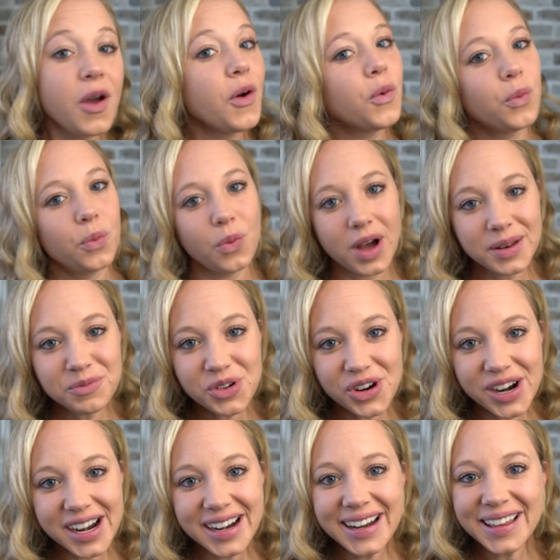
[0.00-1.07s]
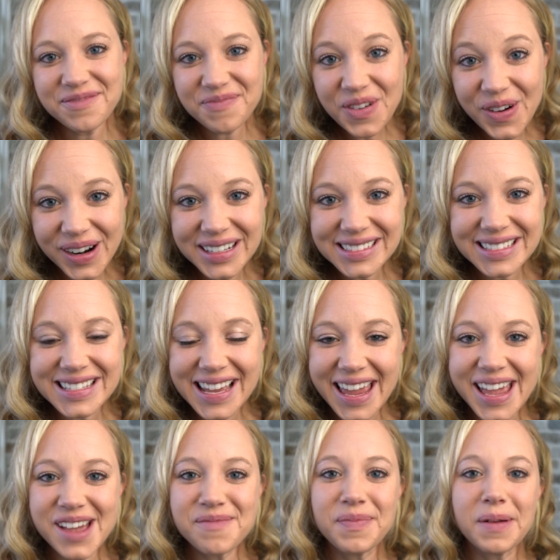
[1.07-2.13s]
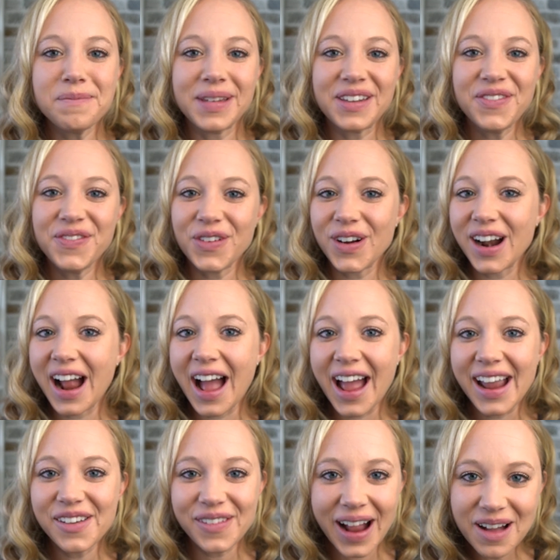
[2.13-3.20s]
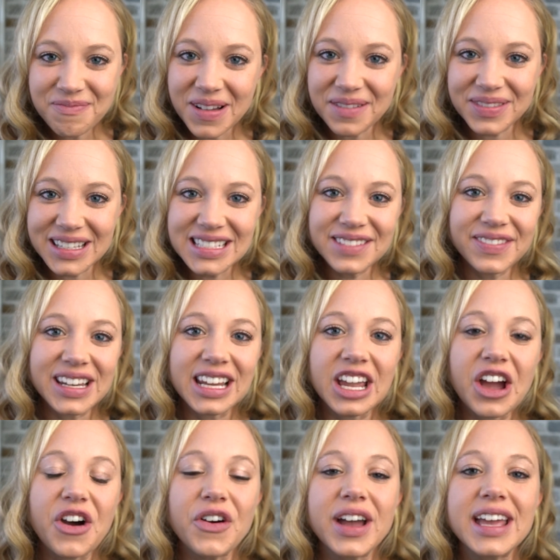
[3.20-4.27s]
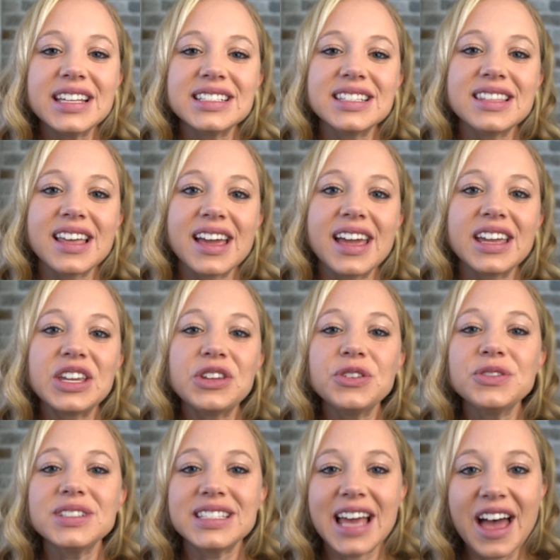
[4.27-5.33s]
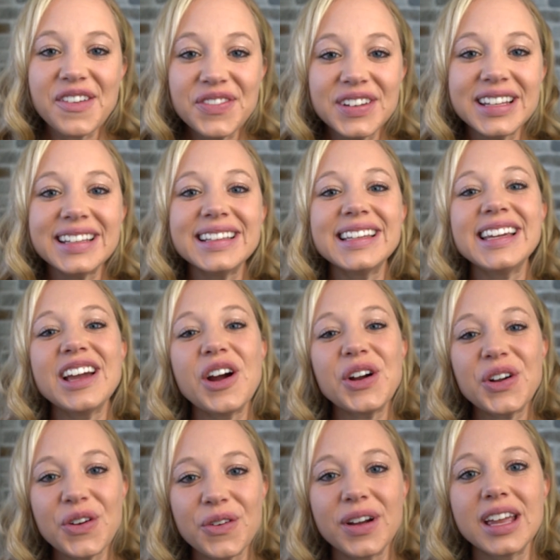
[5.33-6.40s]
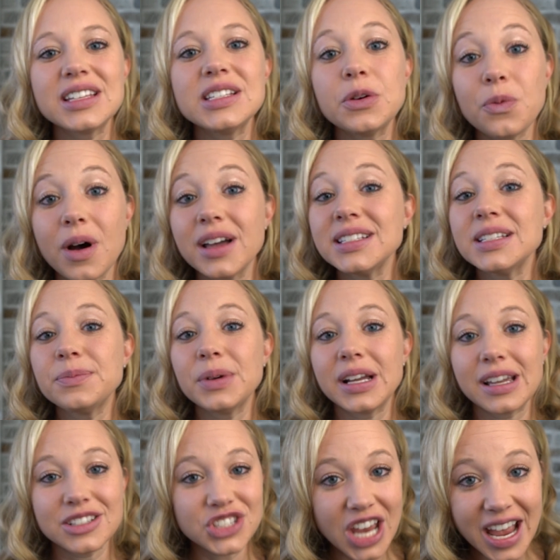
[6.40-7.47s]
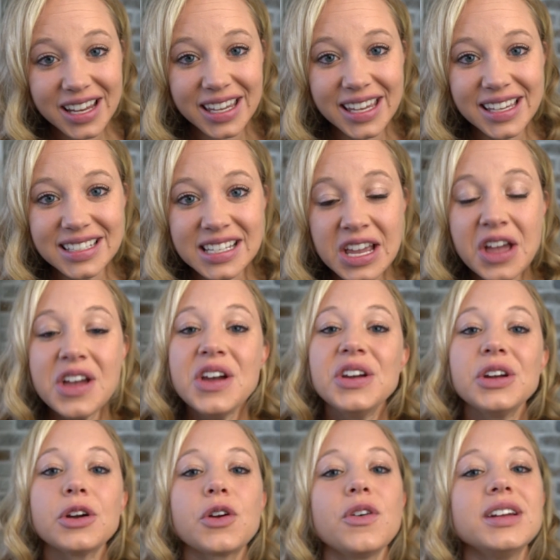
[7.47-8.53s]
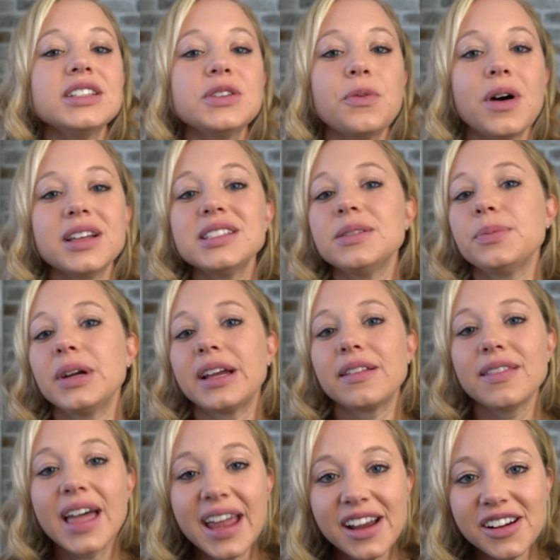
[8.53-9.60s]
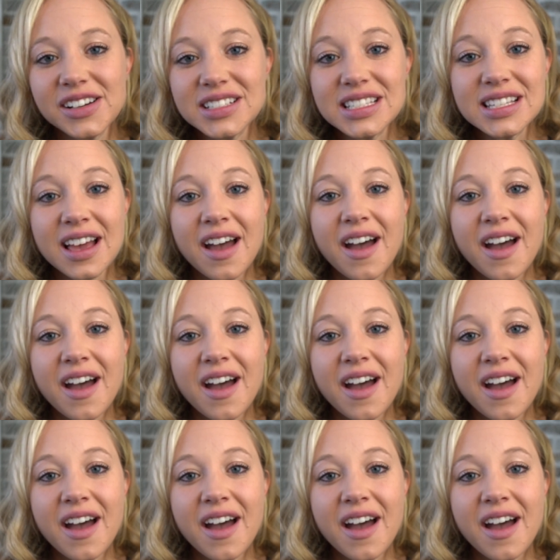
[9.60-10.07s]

One more important tip before I wrap up this video is that you definitely are going to want to bring a jacket. You're going to want to bring layers.